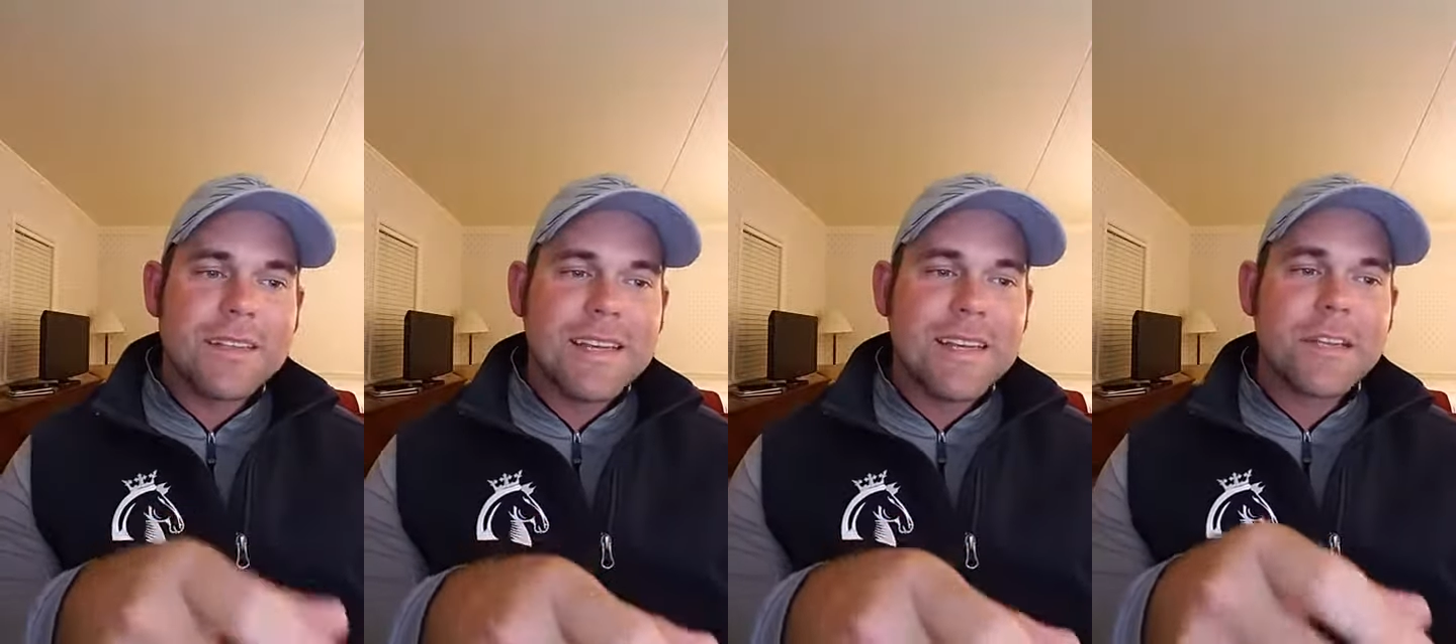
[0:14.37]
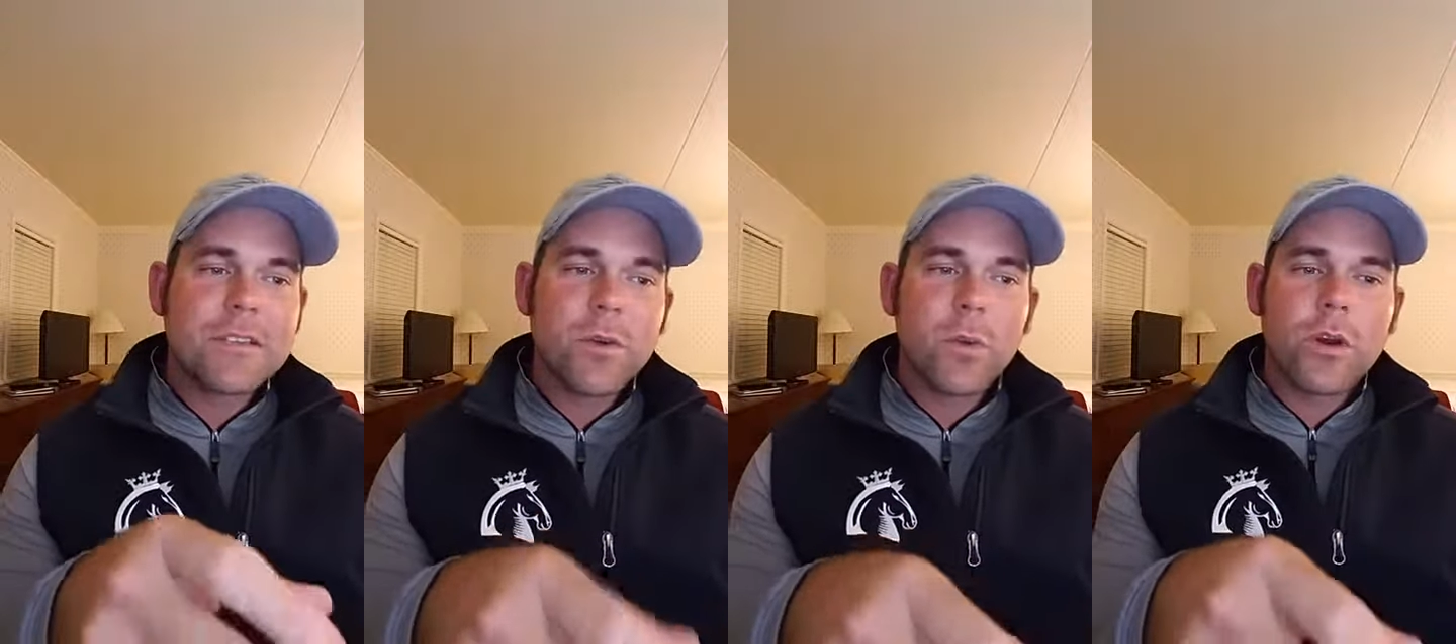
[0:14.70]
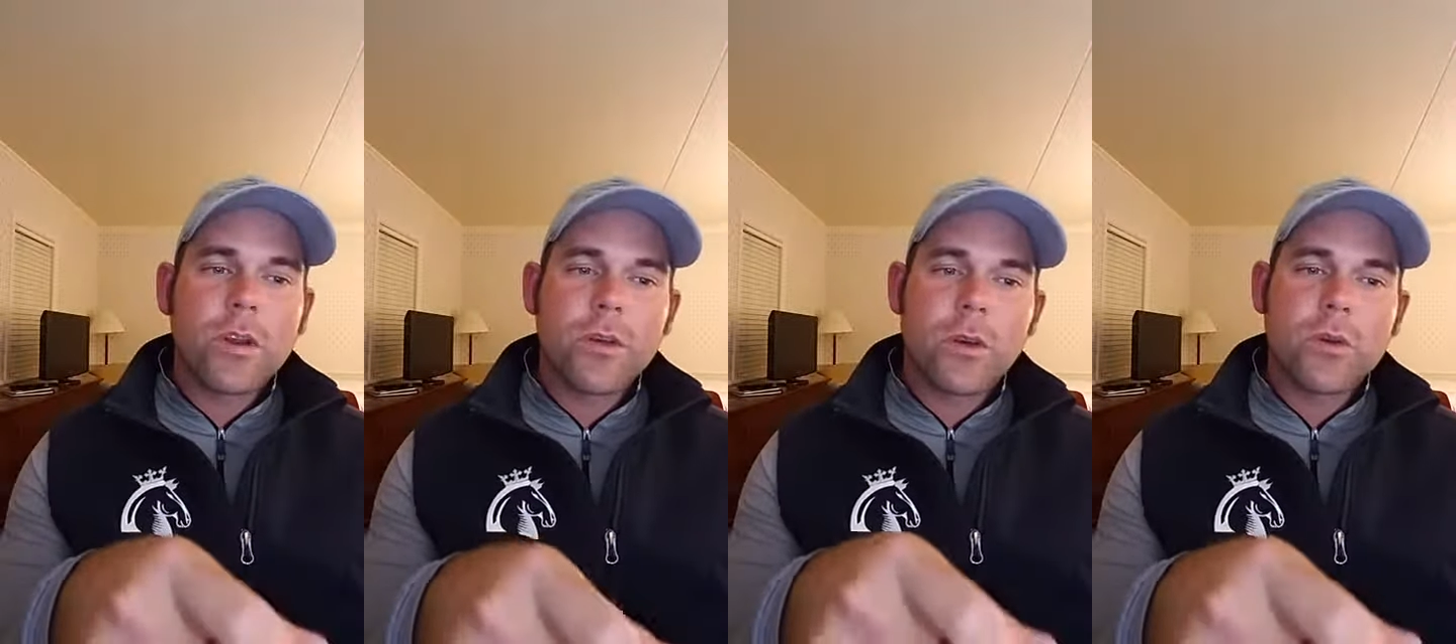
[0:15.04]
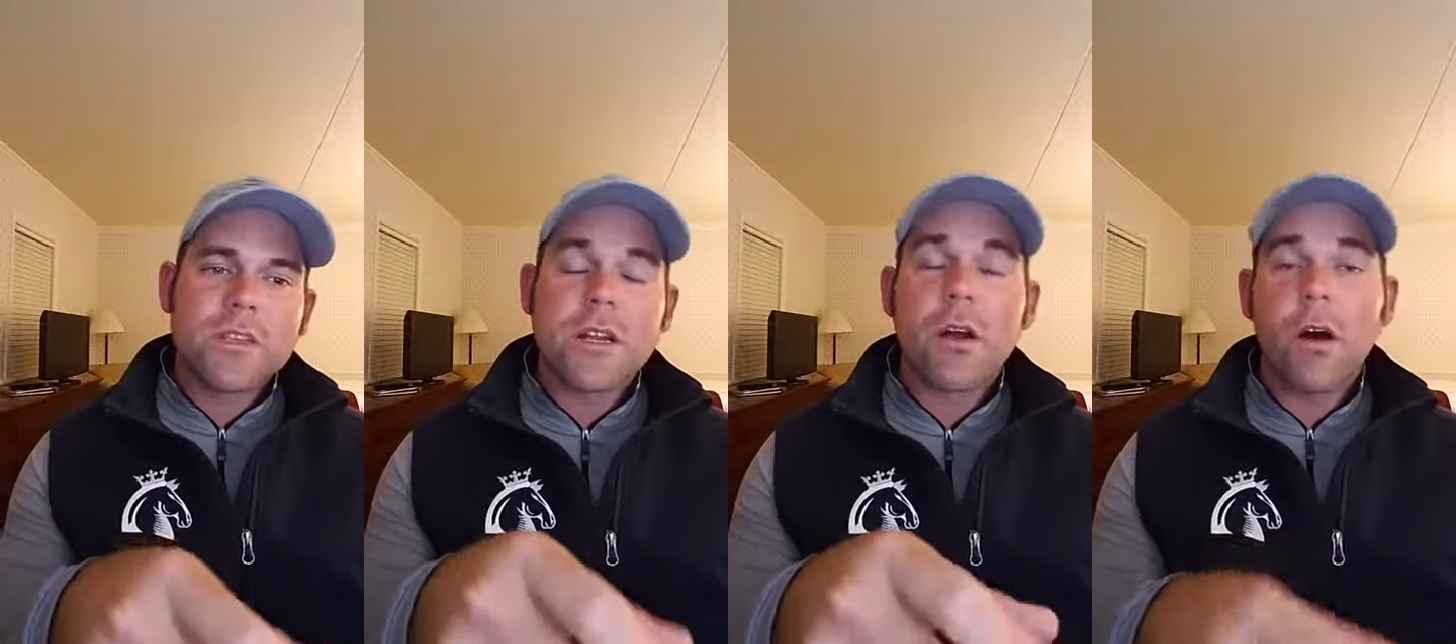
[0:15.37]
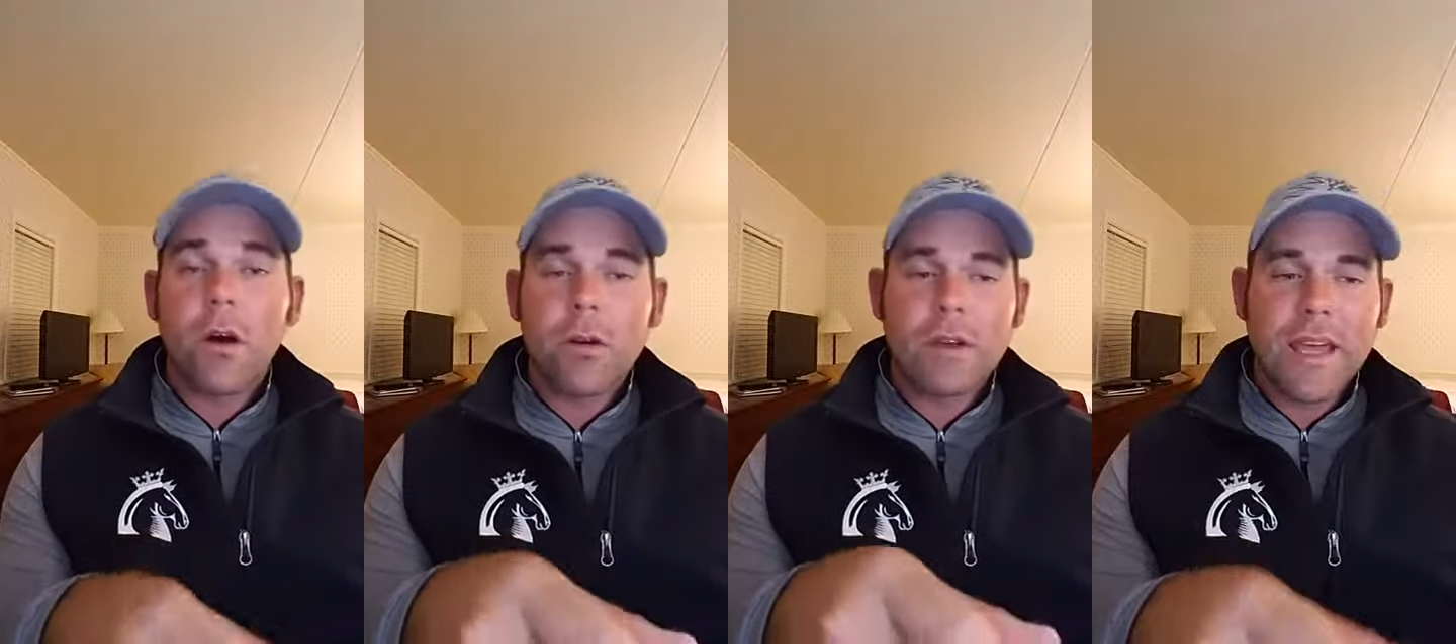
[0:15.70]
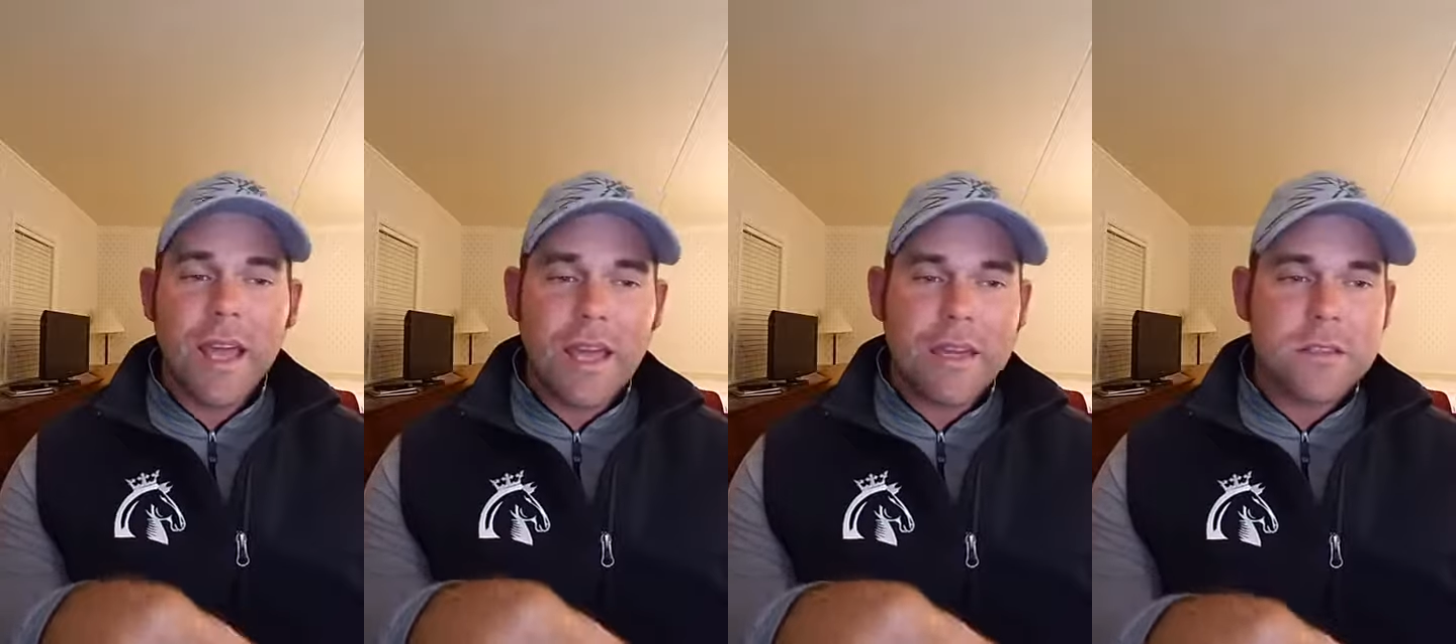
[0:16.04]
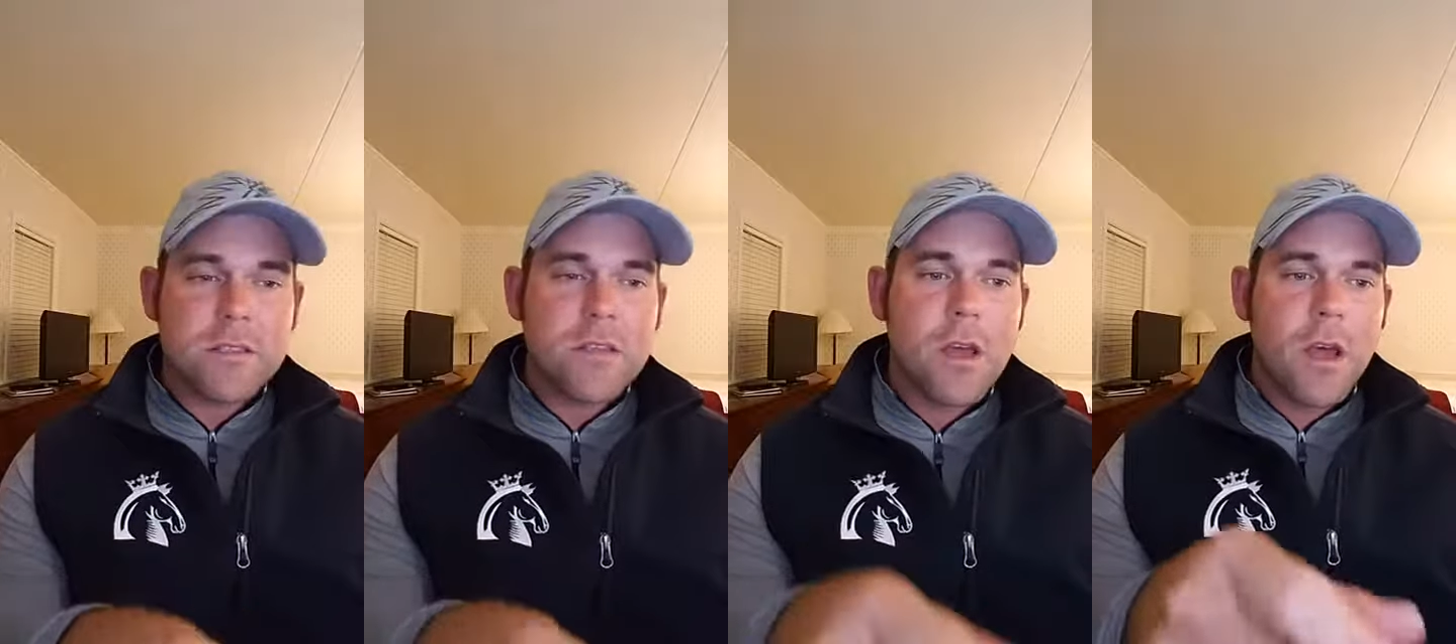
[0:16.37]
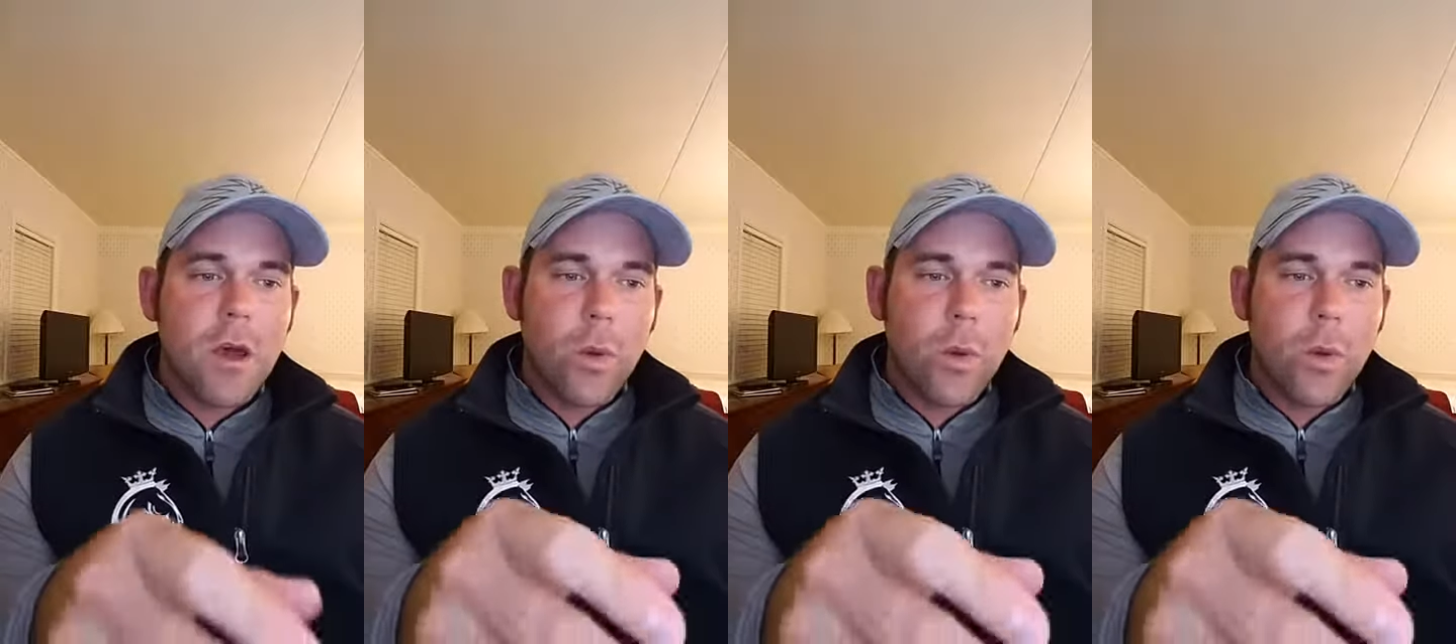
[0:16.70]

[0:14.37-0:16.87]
needing to work your horse at all gaits